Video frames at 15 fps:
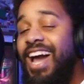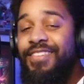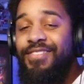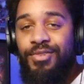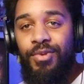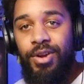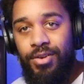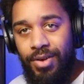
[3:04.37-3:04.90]
I have
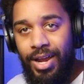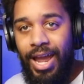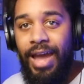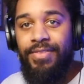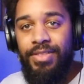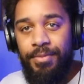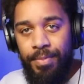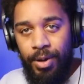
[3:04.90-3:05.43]
to work, right? I
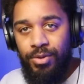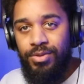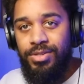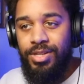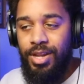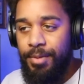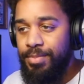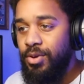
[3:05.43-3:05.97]
have to
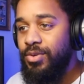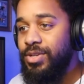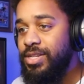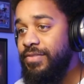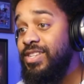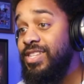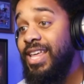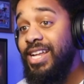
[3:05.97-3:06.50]
post and upload and
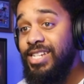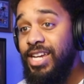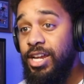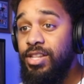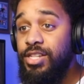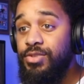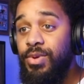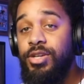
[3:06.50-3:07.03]
stuff to that
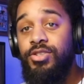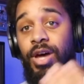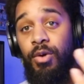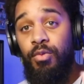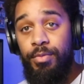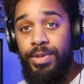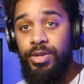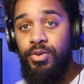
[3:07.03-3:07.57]
channel as well. So I
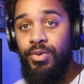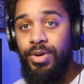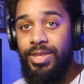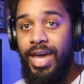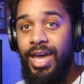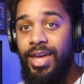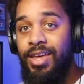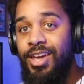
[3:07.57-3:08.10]
will be doing
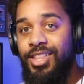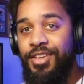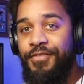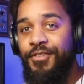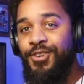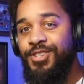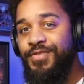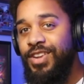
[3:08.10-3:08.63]
that. The
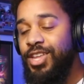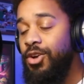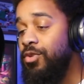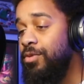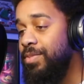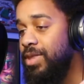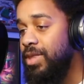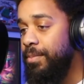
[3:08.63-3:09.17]
first video
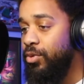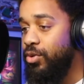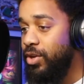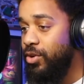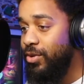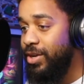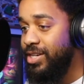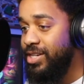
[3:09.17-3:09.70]
will be the Booty
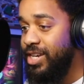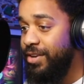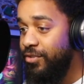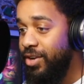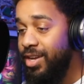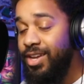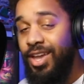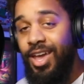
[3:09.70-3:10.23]
Creek Cheek
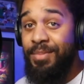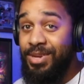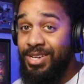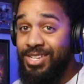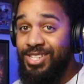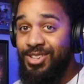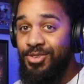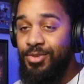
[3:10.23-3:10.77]
Freak
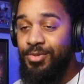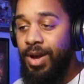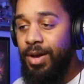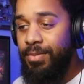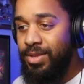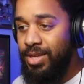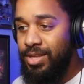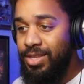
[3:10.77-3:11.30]
coming soon,
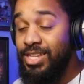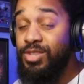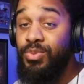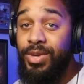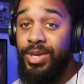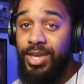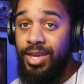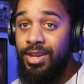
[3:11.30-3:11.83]
probably this
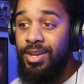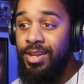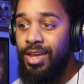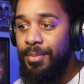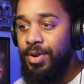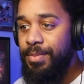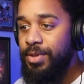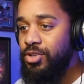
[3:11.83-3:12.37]
weekend.
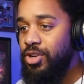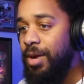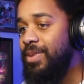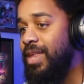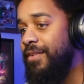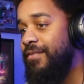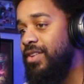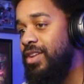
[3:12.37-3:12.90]
I'm going to be
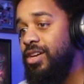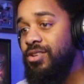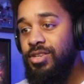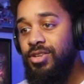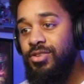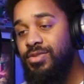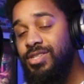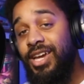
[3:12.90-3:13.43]
dropping that video.
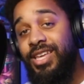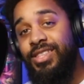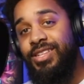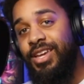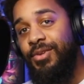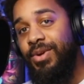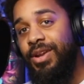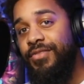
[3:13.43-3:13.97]
So check,
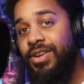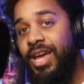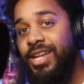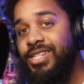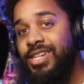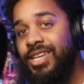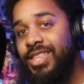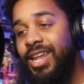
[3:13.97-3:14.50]
get ready for
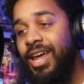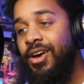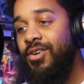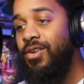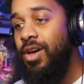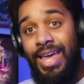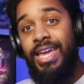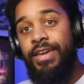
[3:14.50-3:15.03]
that. Check that
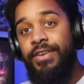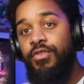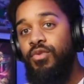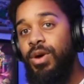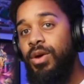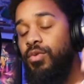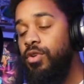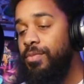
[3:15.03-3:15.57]
out. That
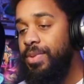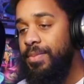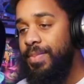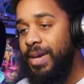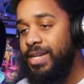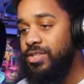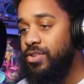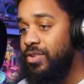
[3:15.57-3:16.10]
giveaway will be
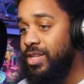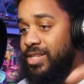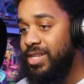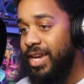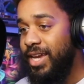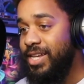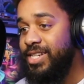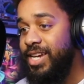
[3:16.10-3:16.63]
based on the
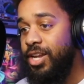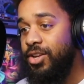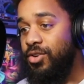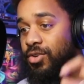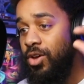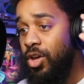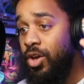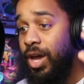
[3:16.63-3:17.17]
second
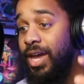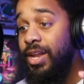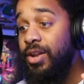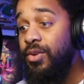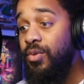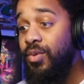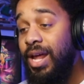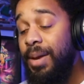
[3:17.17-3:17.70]
channel
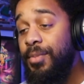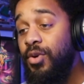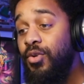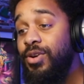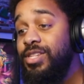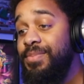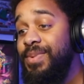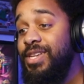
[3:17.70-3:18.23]
and what I'm
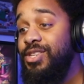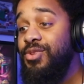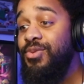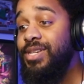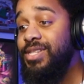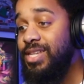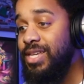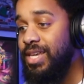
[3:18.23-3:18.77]
going to be
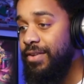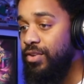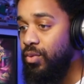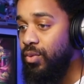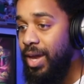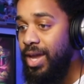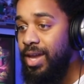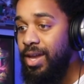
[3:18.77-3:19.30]
doing to give it
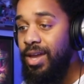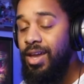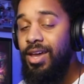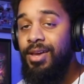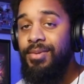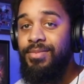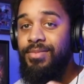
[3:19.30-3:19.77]
away